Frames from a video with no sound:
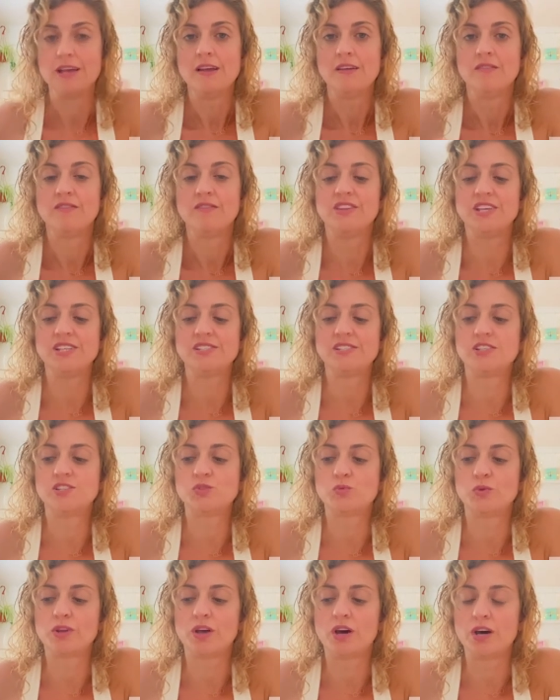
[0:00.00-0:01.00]
This is
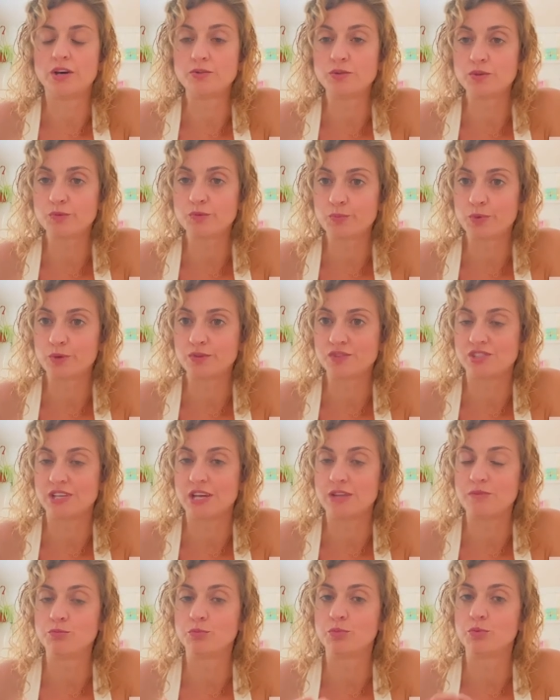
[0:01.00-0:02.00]
one hundred
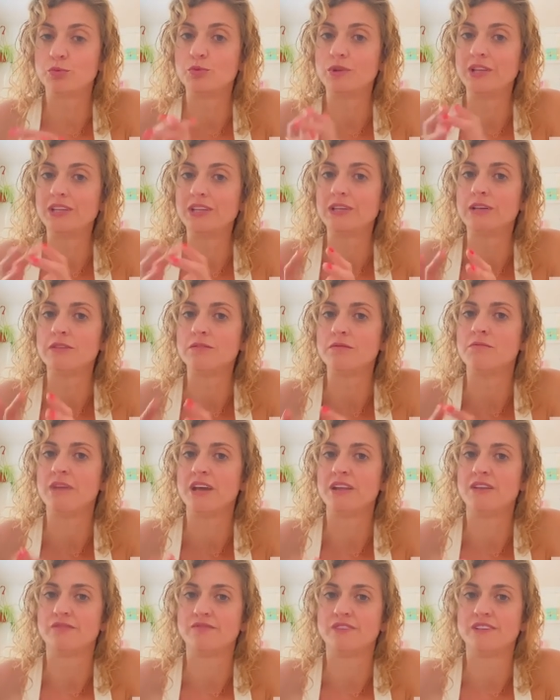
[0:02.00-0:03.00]
percent brilliant
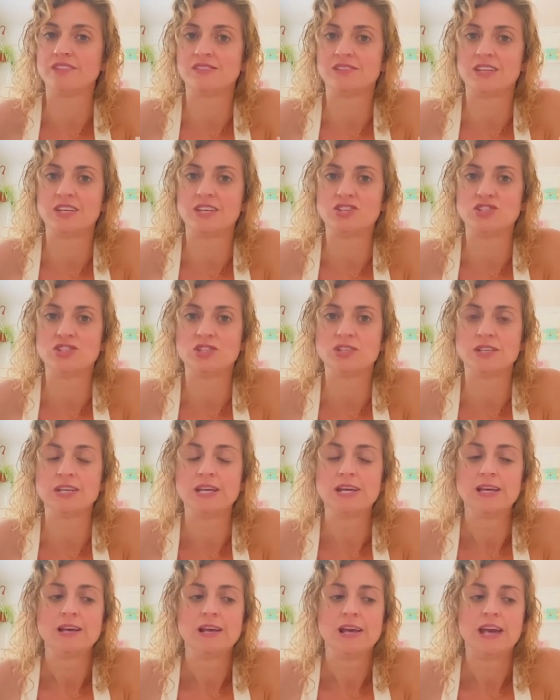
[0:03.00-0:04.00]
manifestation,
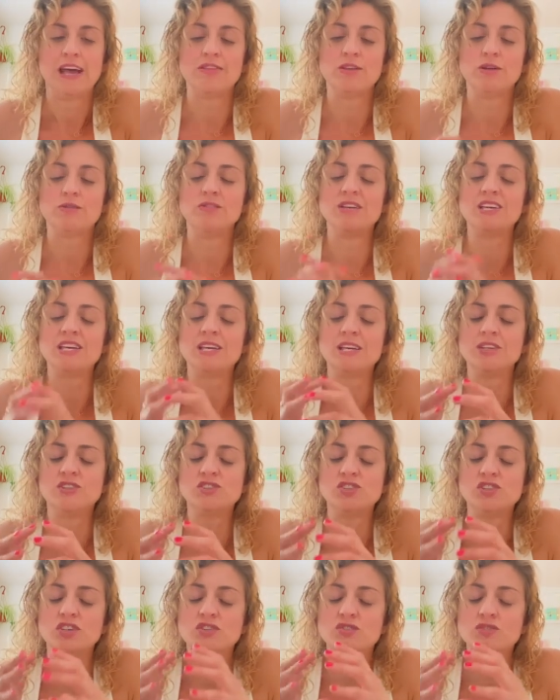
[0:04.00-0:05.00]
and there
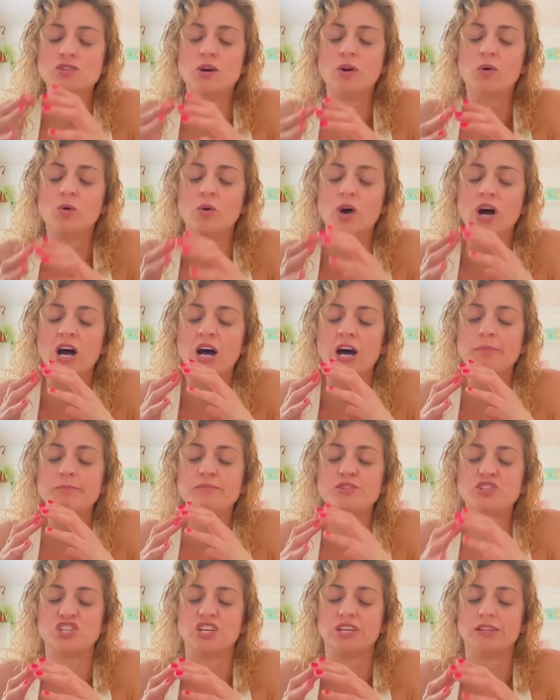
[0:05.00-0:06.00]
is no
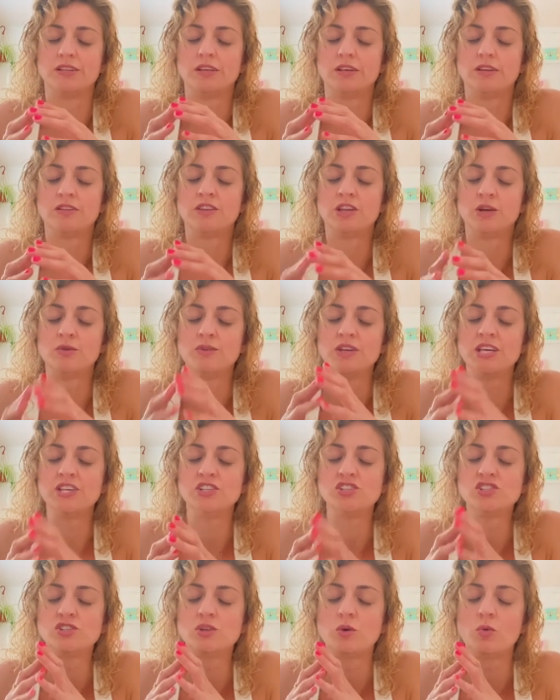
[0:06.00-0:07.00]
option. There
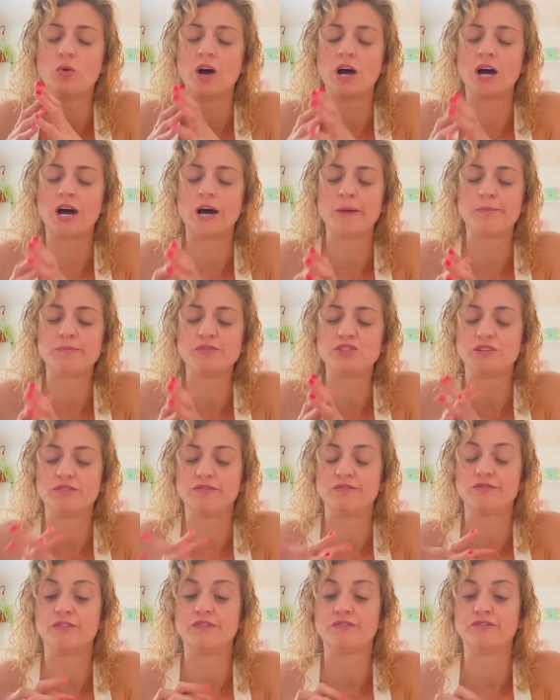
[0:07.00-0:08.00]
is no option
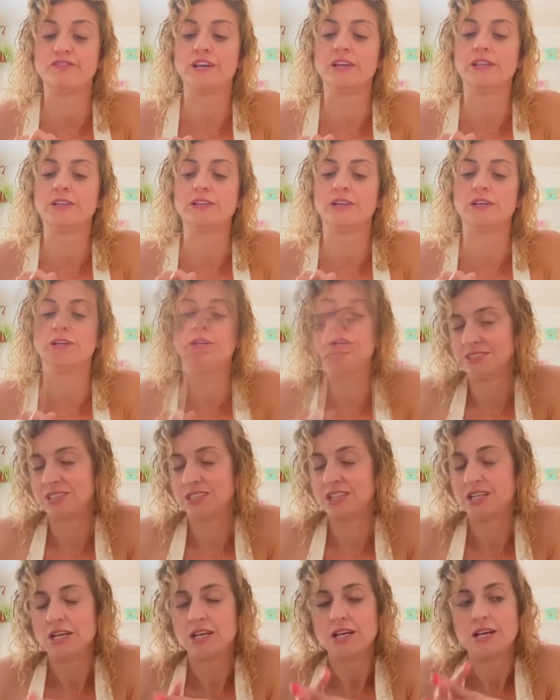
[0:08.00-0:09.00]
for failure,
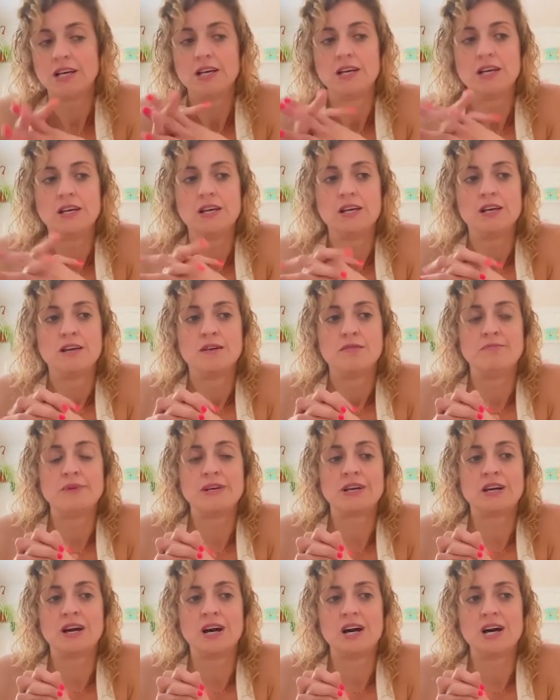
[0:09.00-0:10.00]

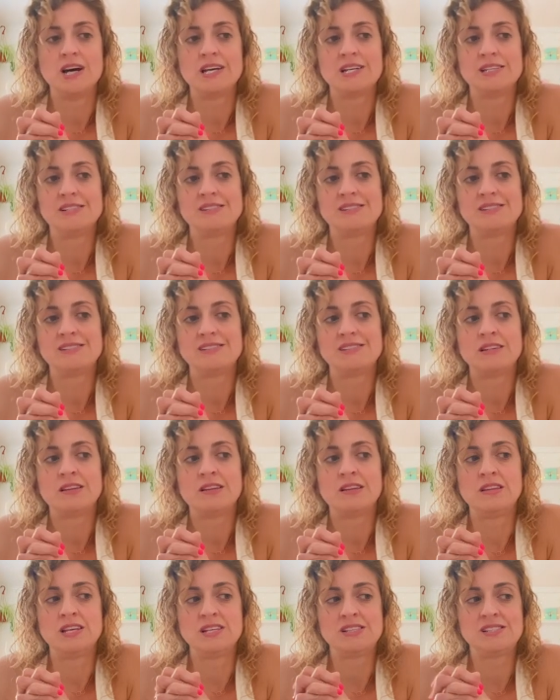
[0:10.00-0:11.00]
because
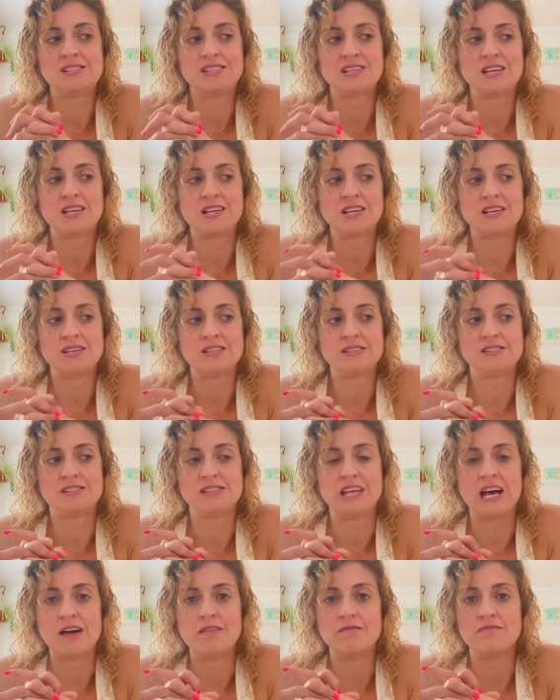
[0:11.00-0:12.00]
this is
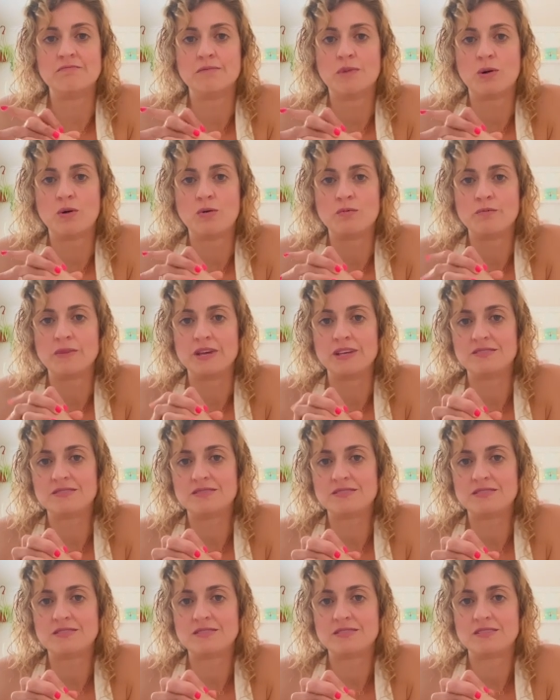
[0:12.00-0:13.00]
that
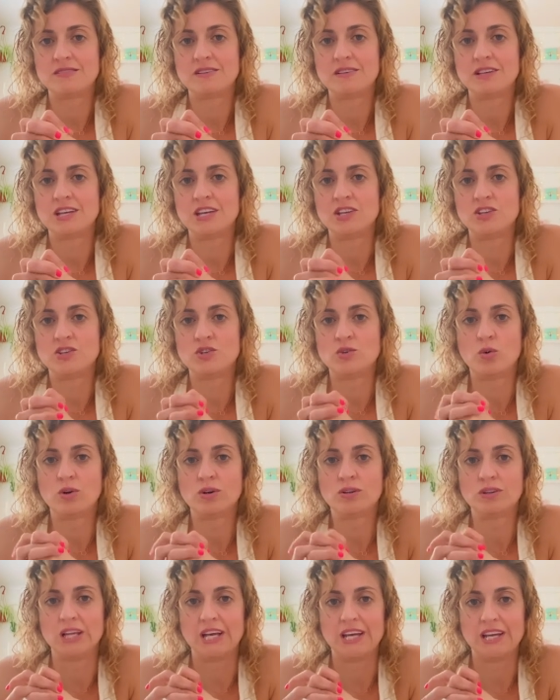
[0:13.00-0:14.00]
moment in
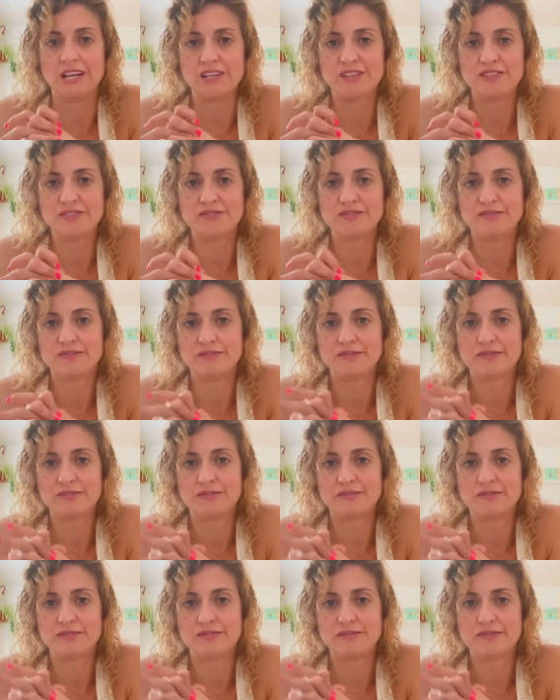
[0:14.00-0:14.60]
your life